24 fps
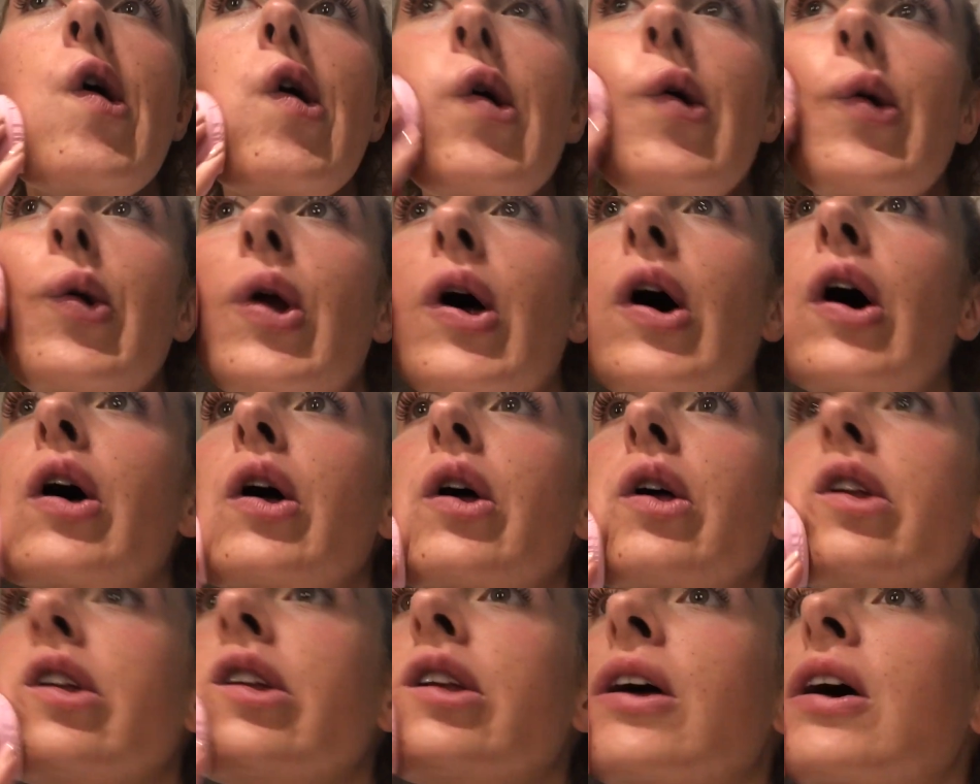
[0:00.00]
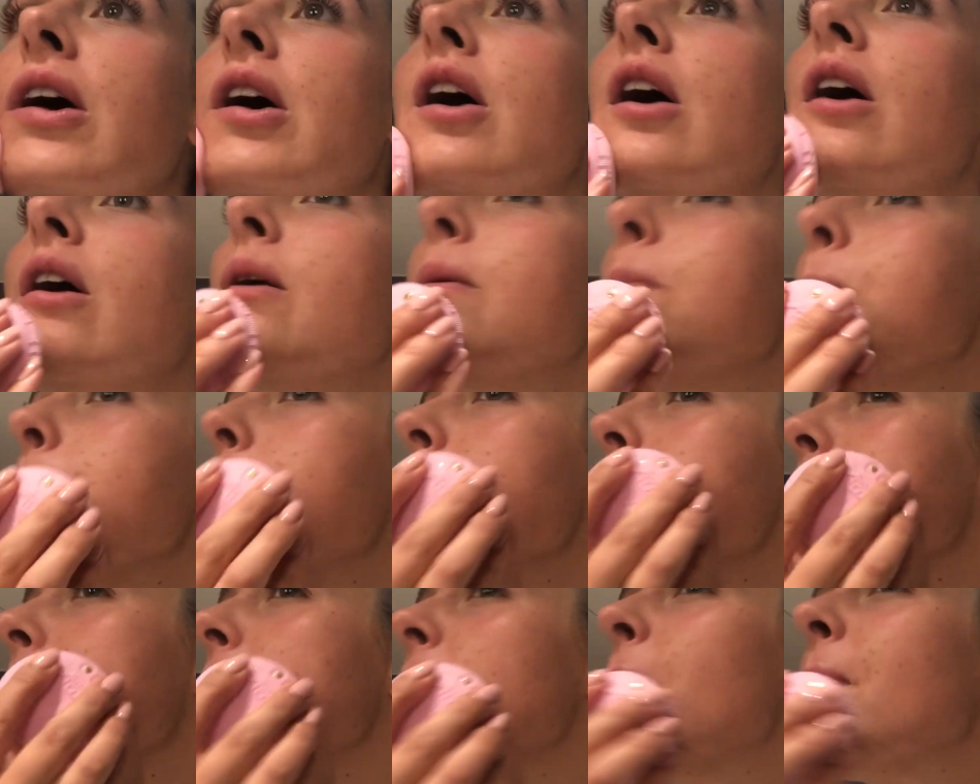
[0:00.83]
Who knows?
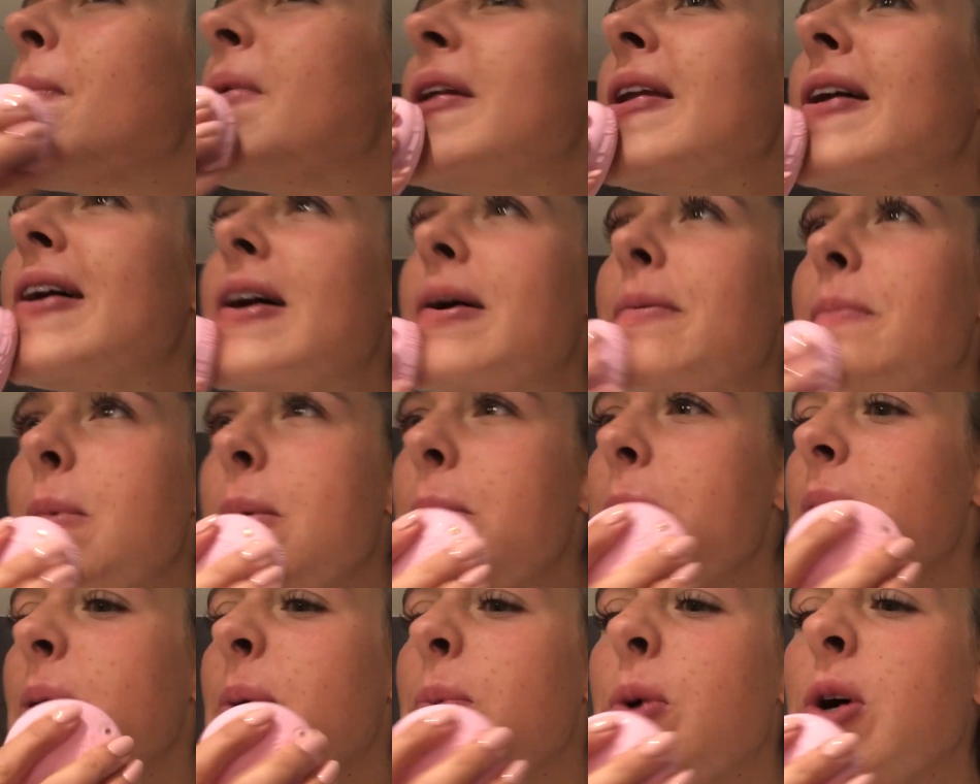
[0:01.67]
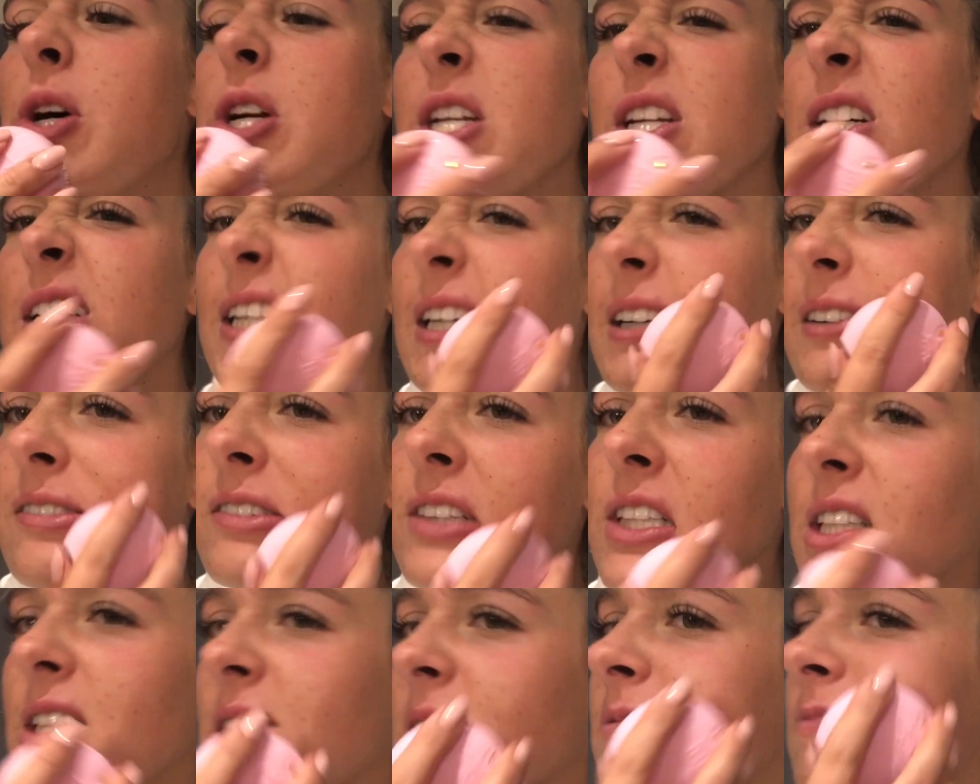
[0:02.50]
Maybe I'll wash it
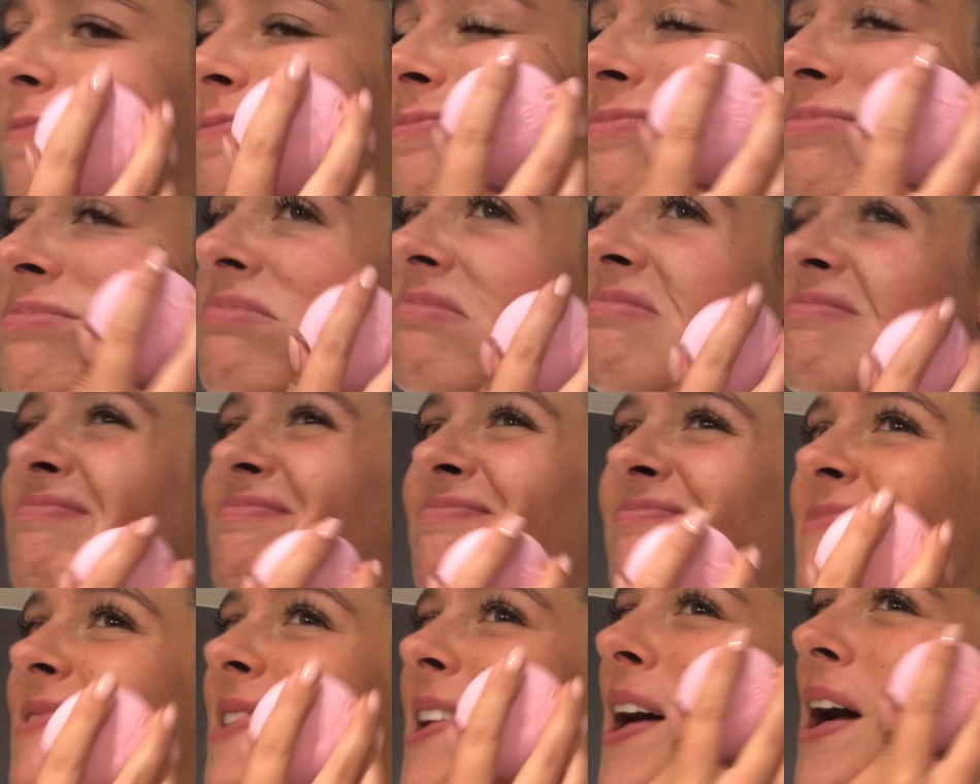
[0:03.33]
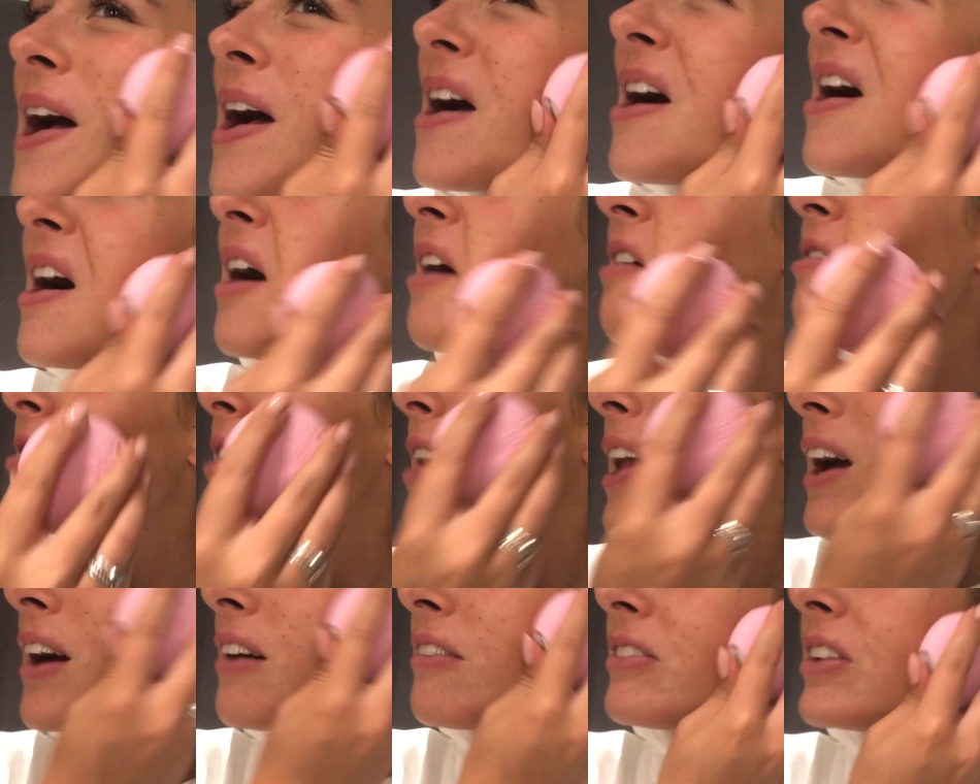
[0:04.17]
after.
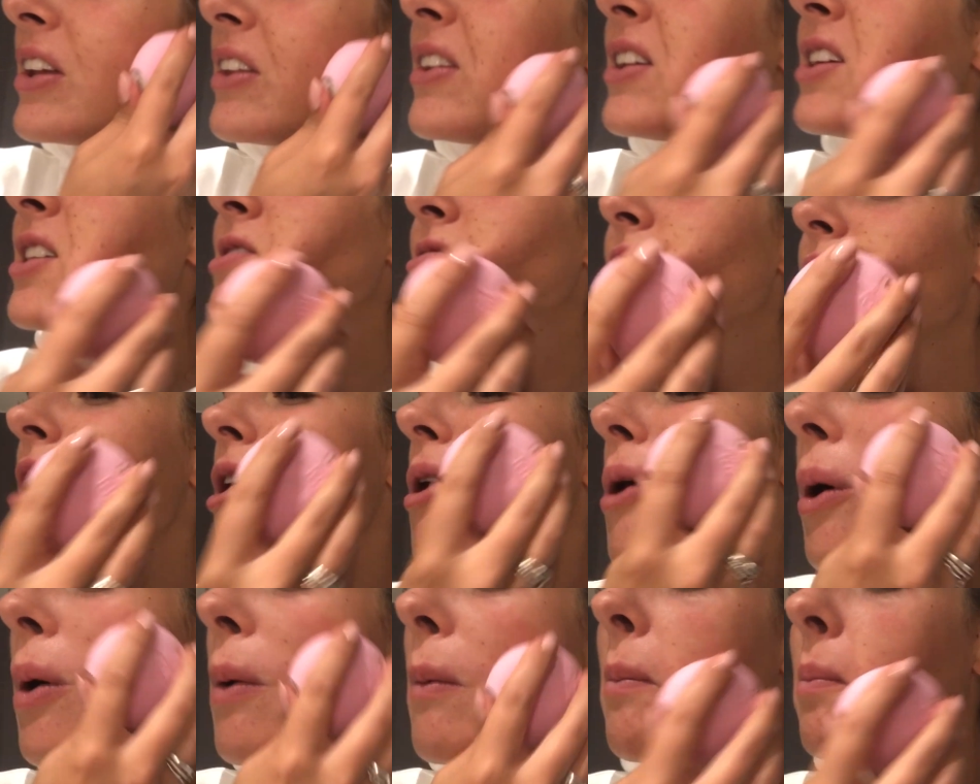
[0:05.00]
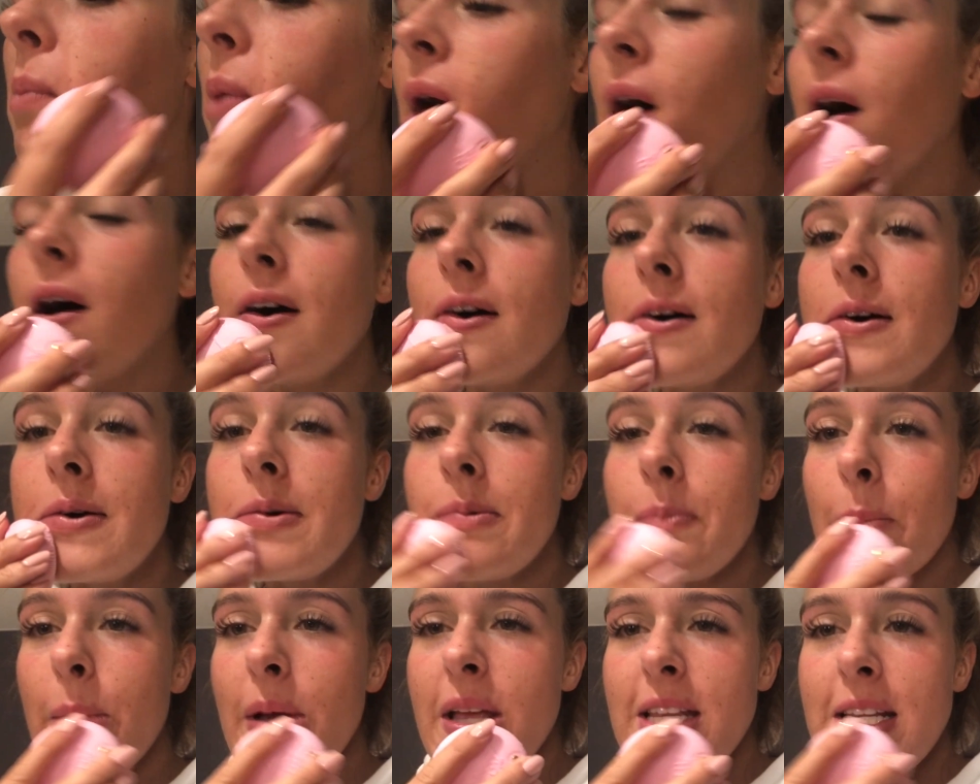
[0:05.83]
Like I've done this wrong, but
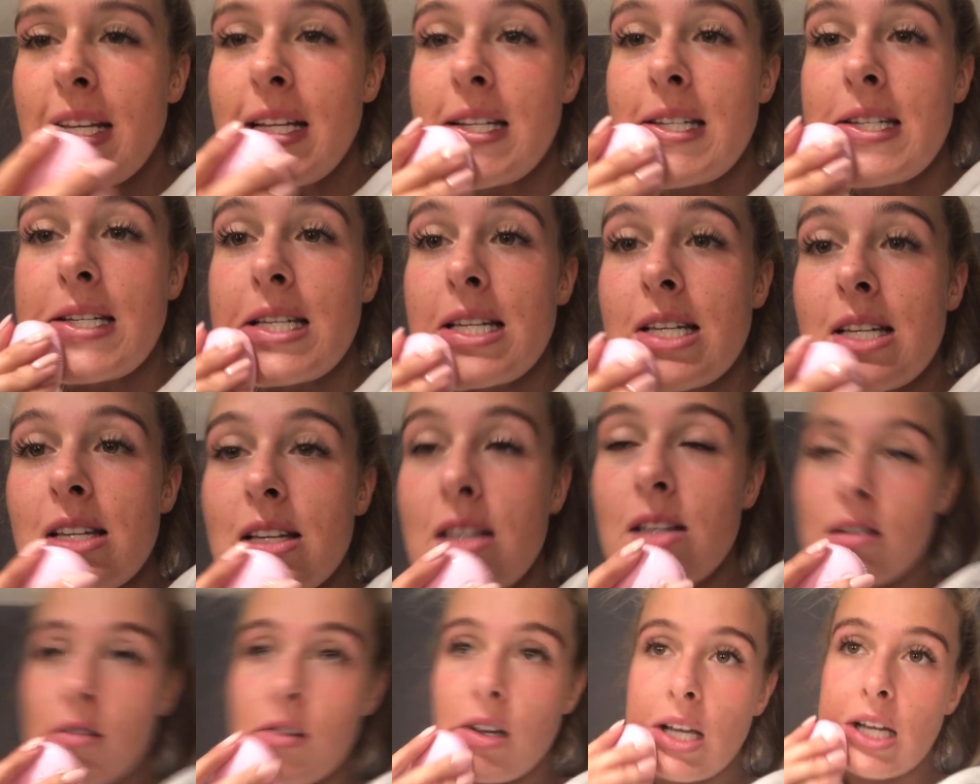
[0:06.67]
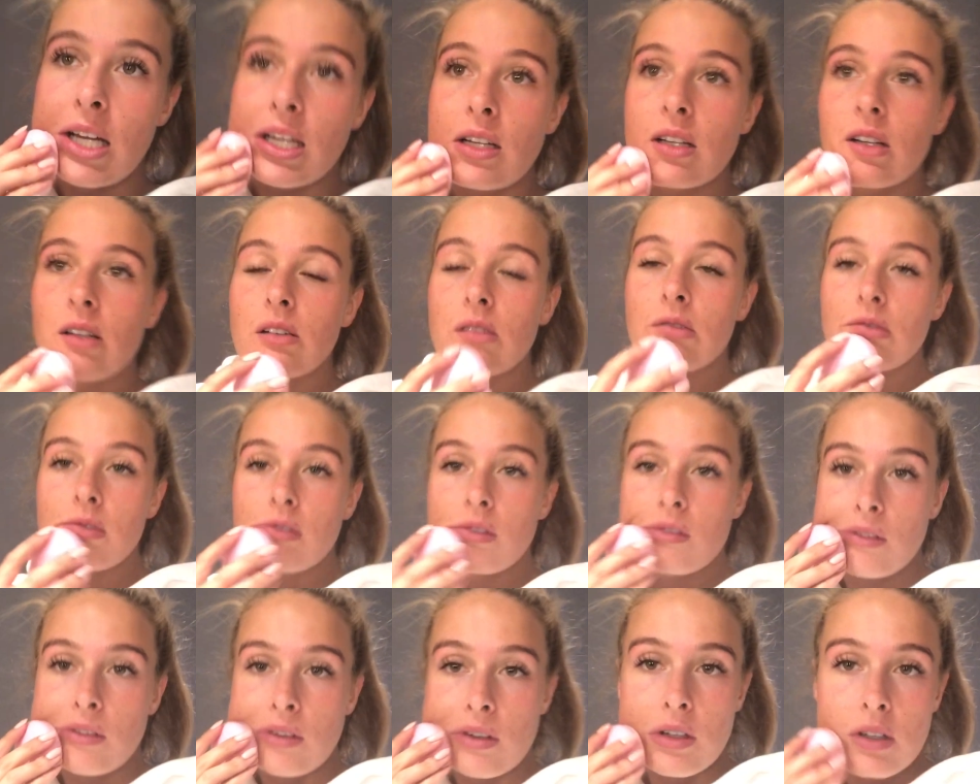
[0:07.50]
my skin, like,
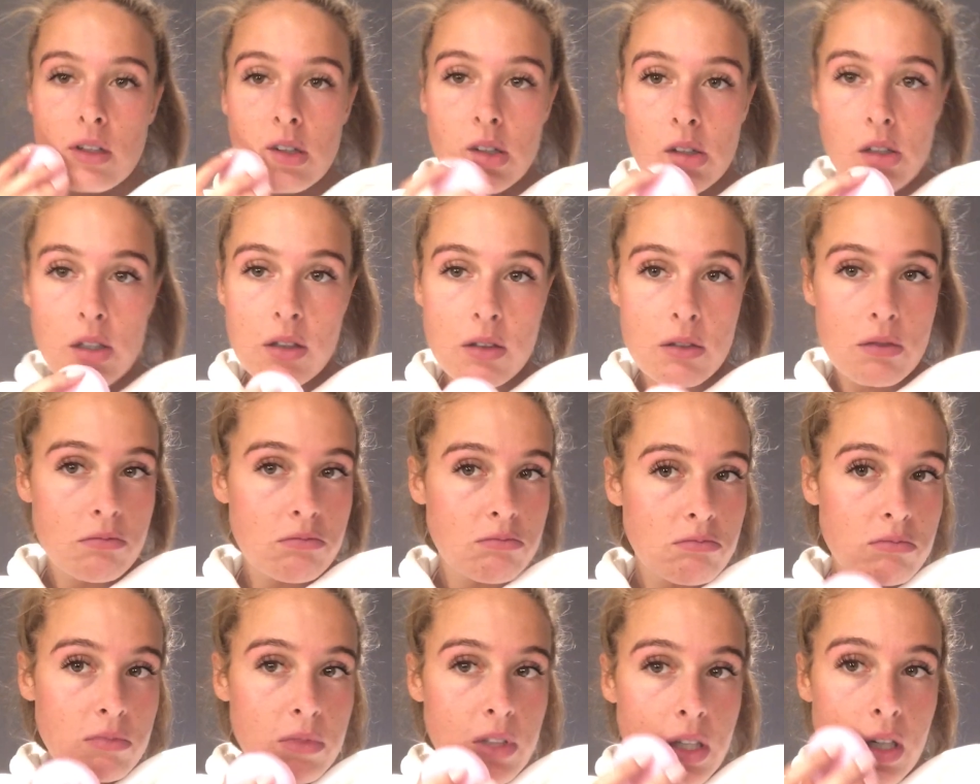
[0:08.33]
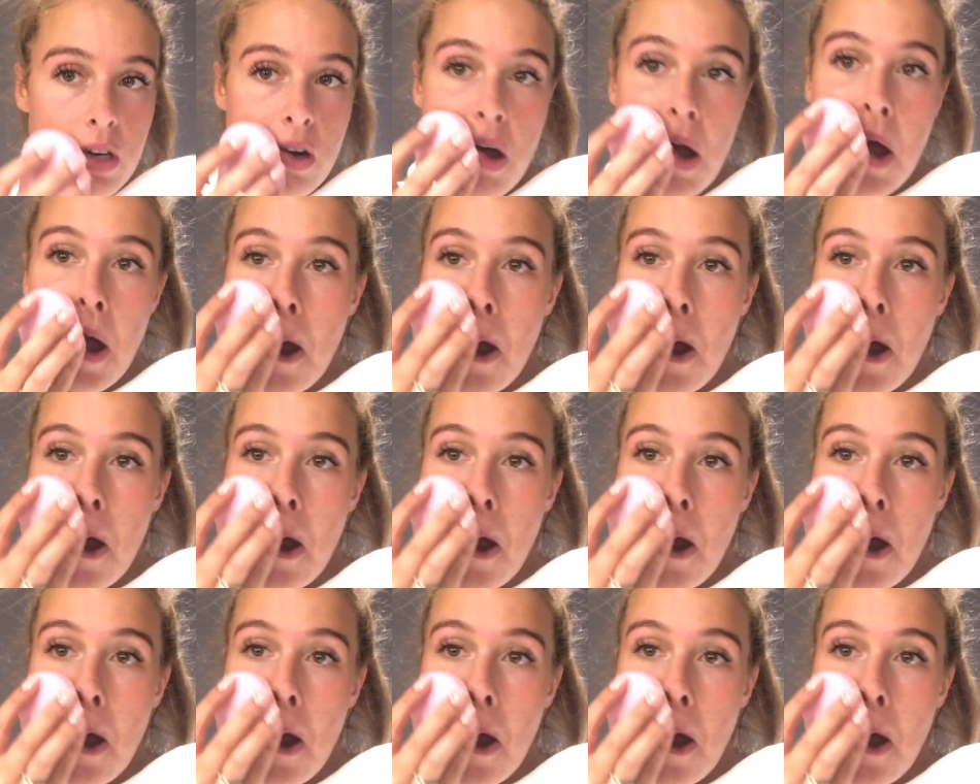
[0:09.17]
don't